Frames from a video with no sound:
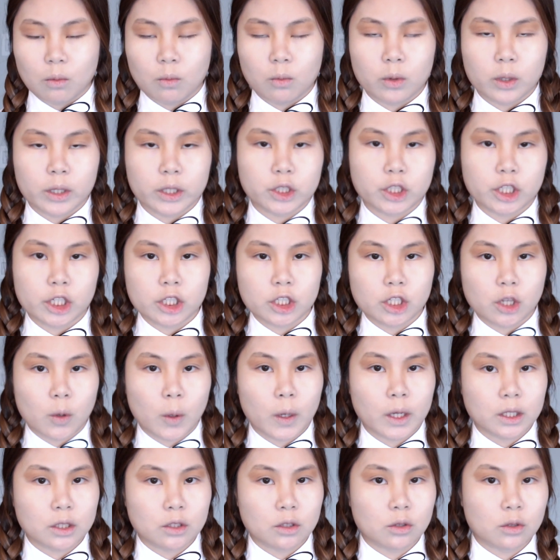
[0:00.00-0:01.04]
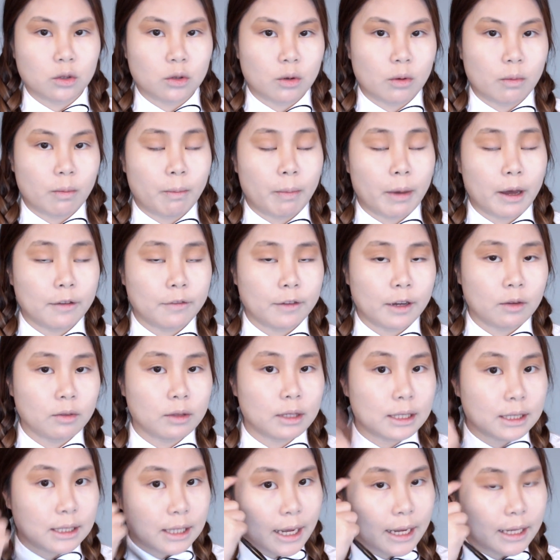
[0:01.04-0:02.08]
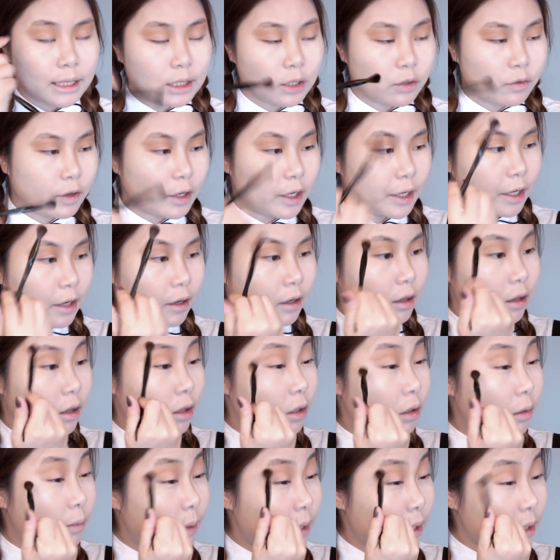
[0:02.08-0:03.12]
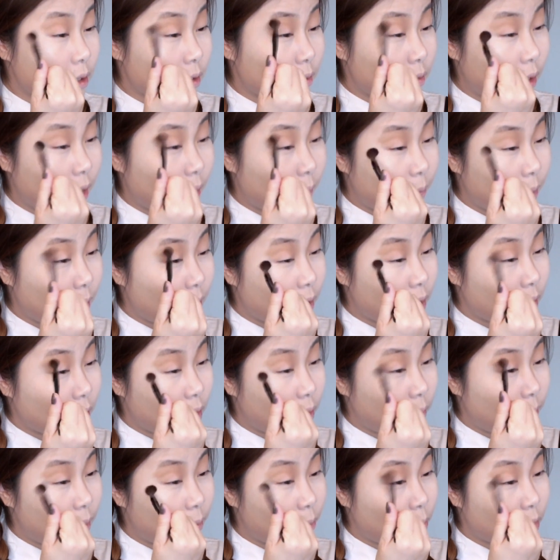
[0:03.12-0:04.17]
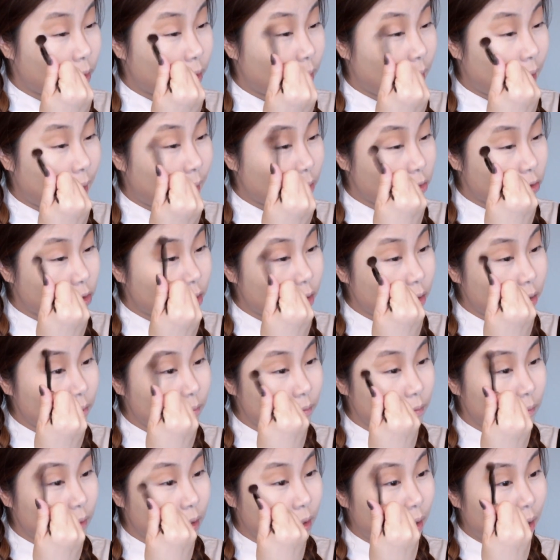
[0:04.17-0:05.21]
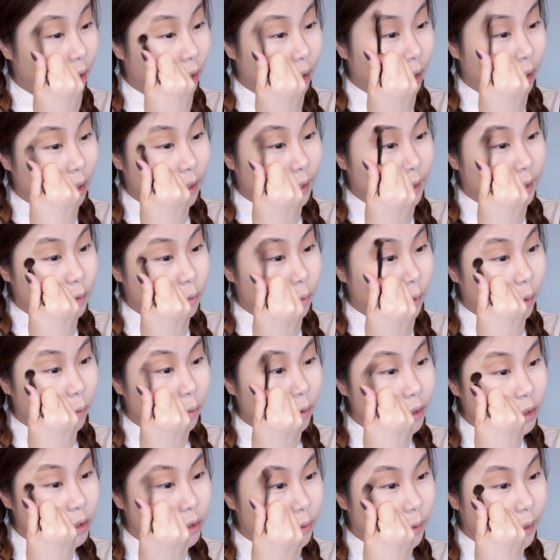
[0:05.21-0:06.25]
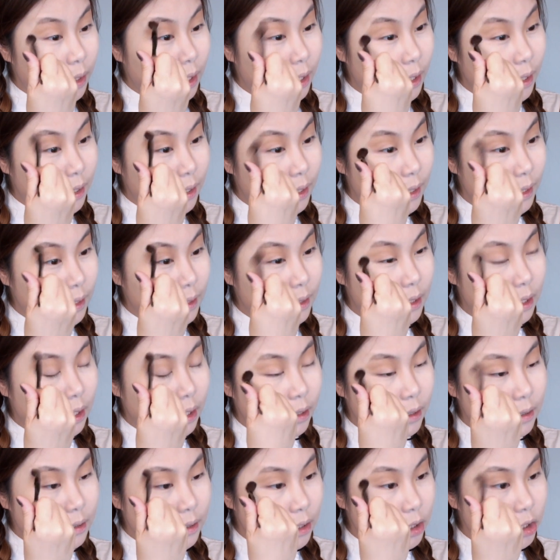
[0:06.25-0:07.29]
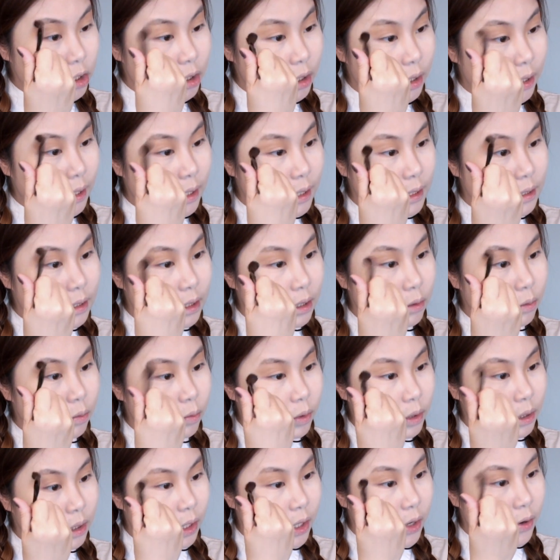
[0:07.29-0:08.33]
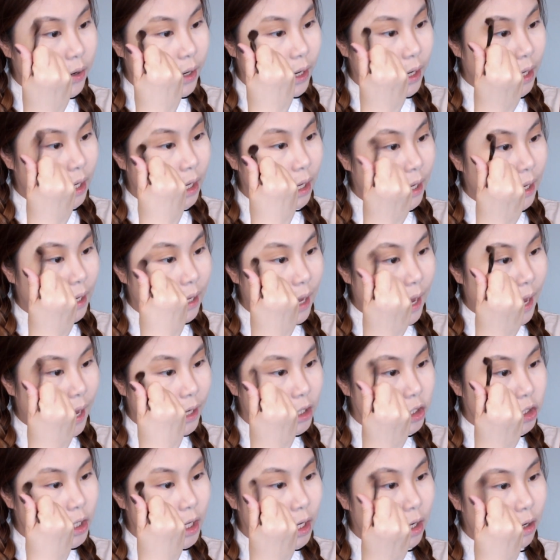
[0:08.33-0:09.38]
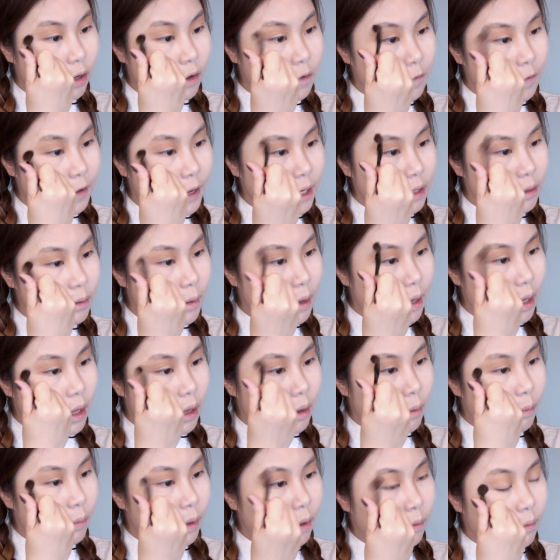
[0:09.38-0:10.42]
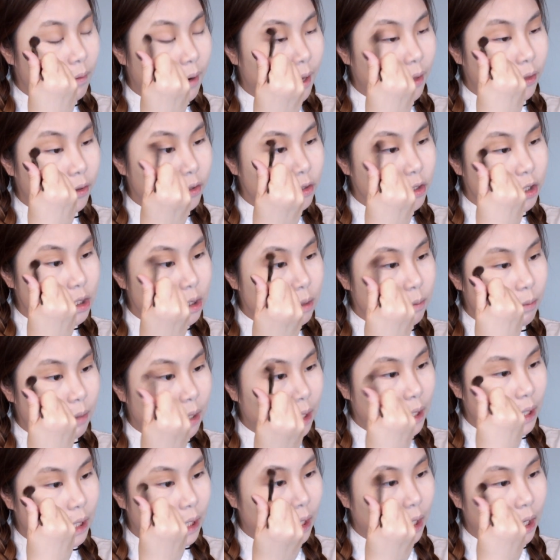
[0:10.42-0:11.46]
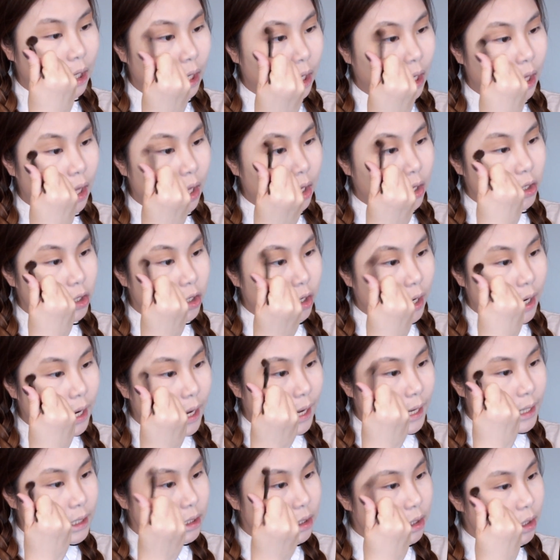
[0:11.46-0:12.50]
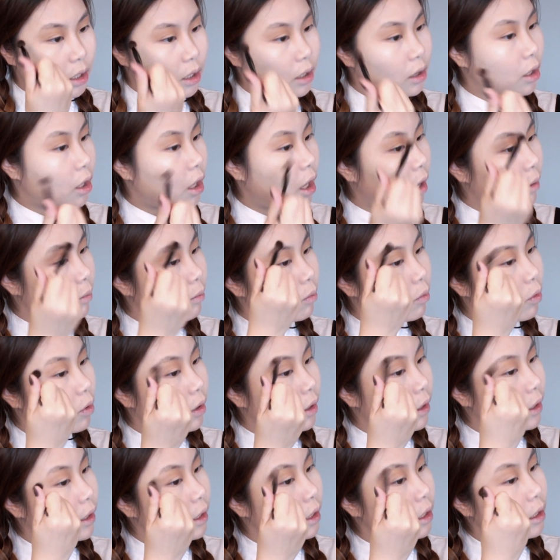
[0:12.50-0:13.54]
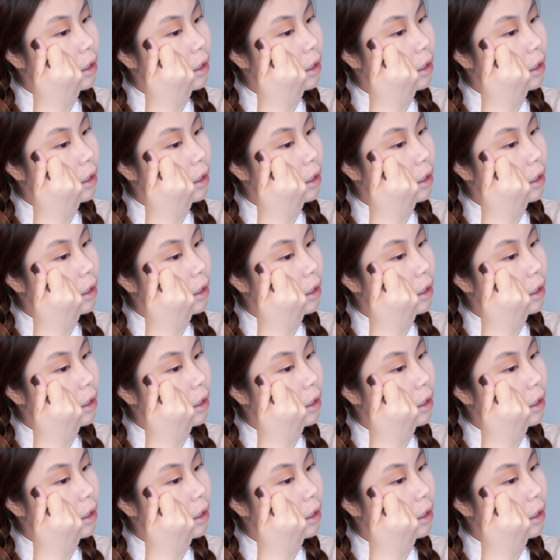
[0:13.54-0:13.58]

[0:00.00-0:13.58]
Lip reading: we're just going to buff out the sides over here a little bit so they appear a little bit more natural. Because what we're doing here essentially isn't really creating an eyeshadow effect, but rather just making your eyes look a lot more